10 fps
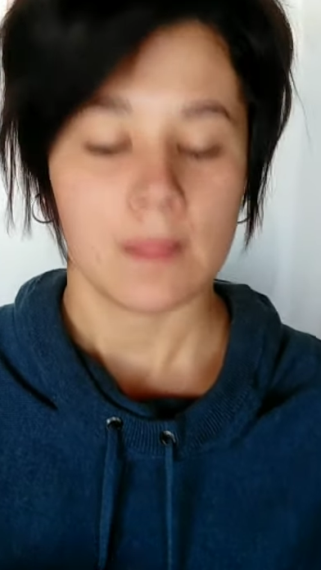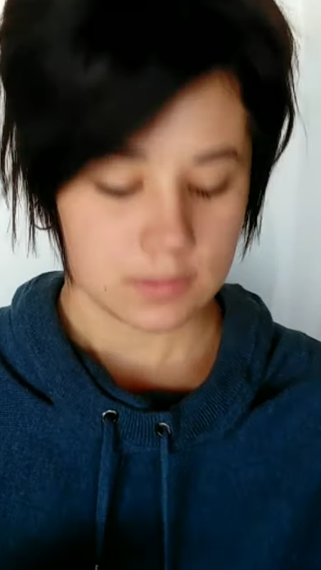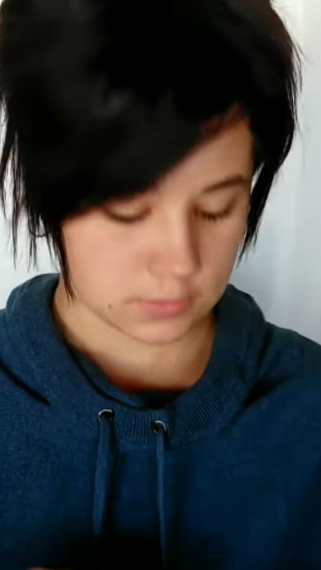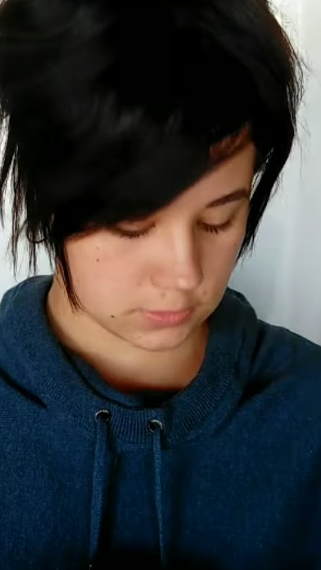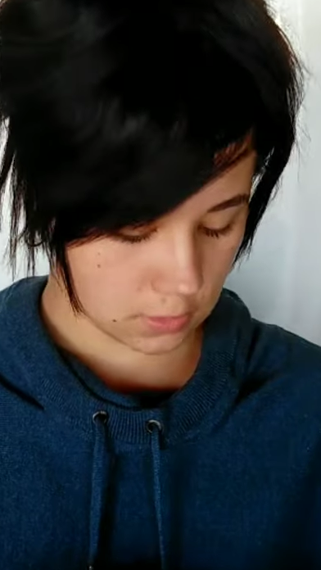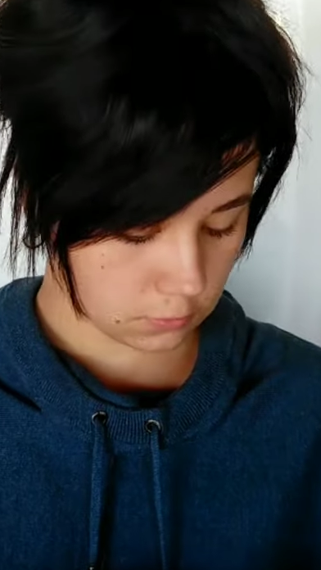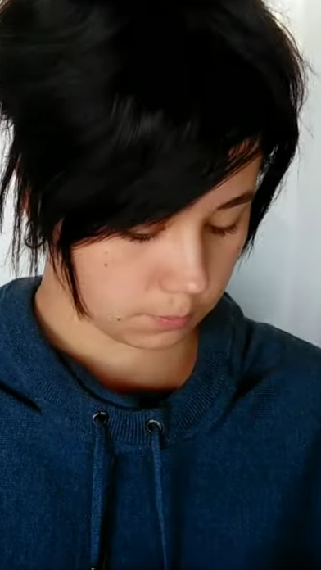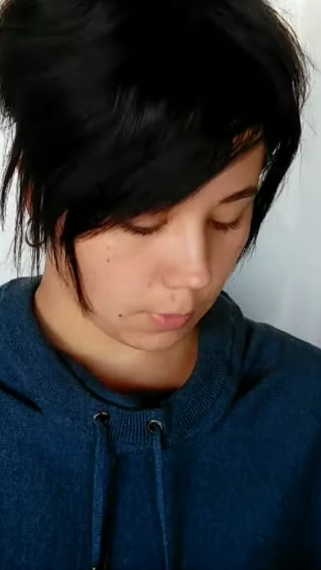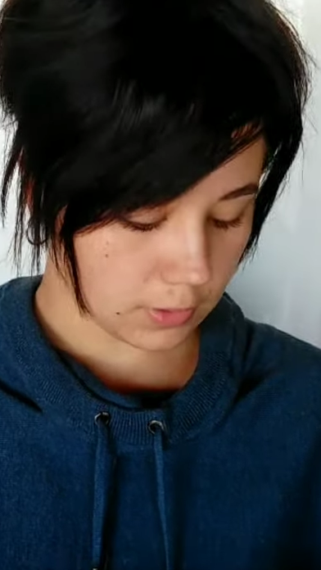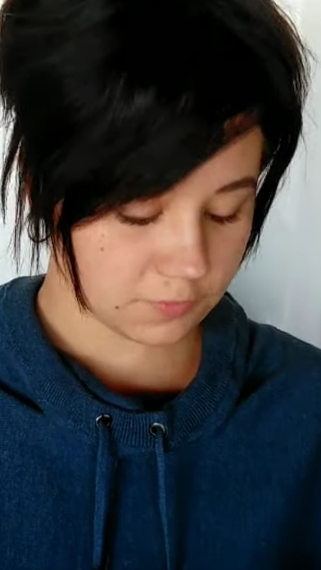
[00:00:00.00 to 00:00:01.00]
So
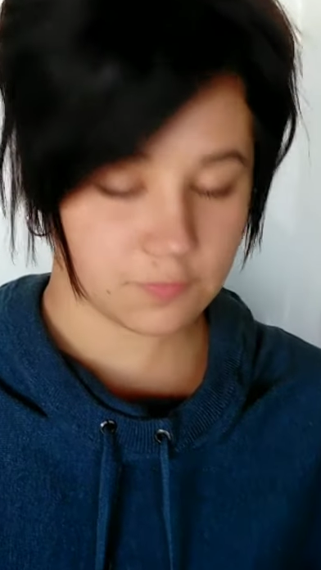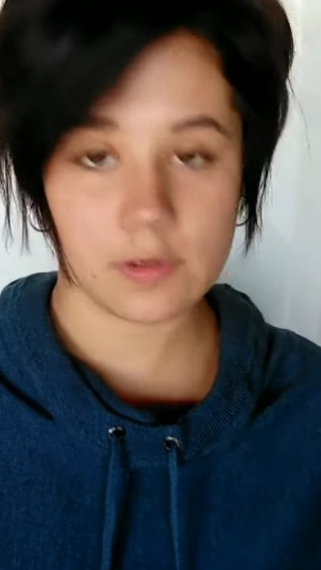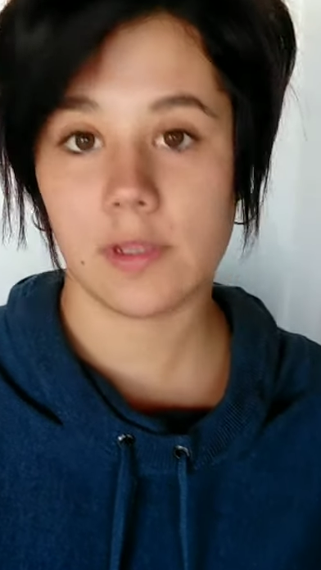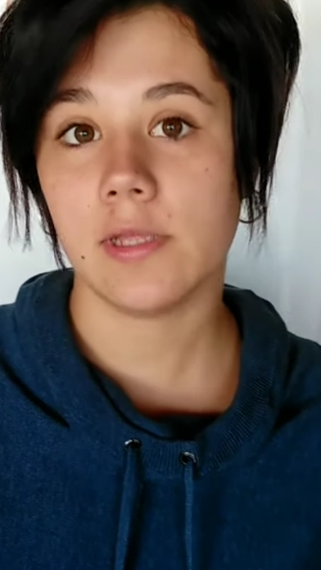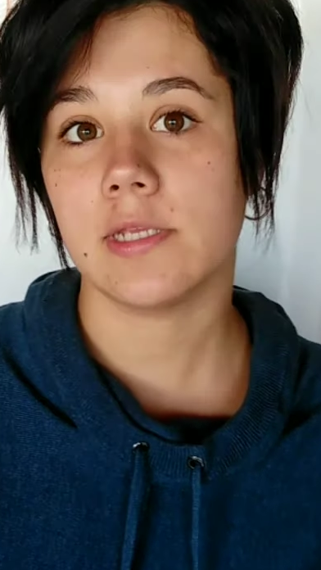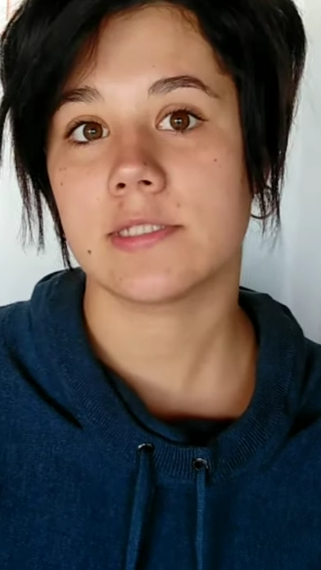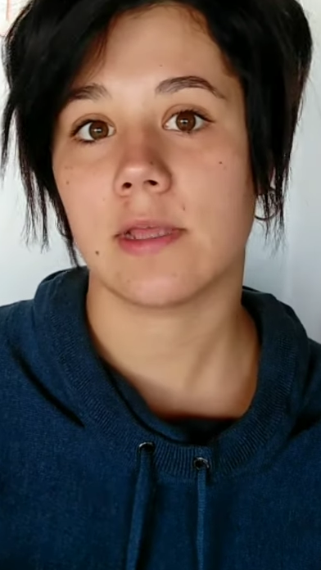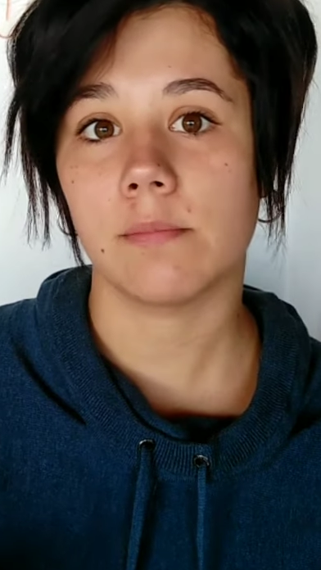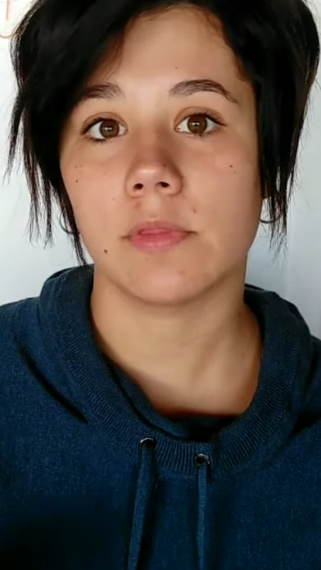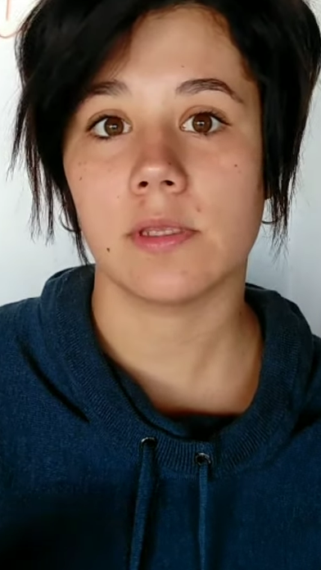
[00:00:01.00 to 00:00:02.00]
polyfiller is
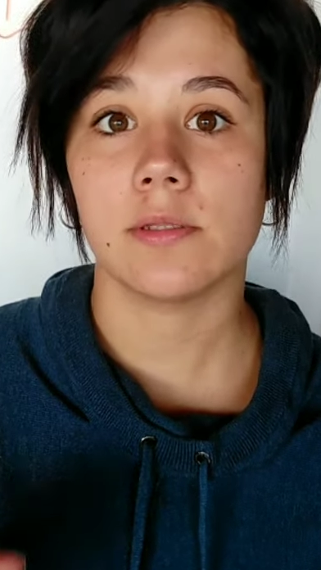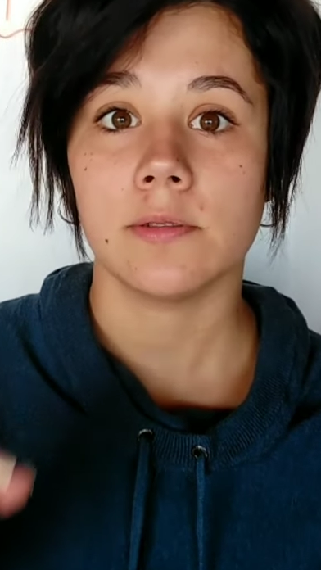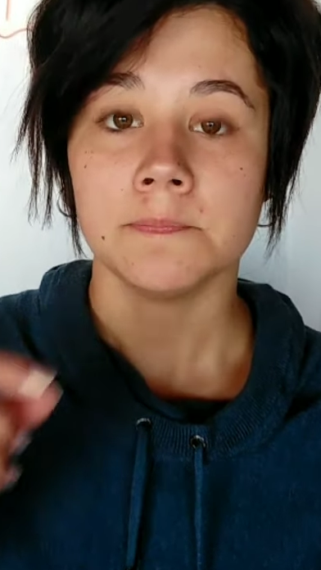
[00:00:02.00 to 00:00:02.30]
something,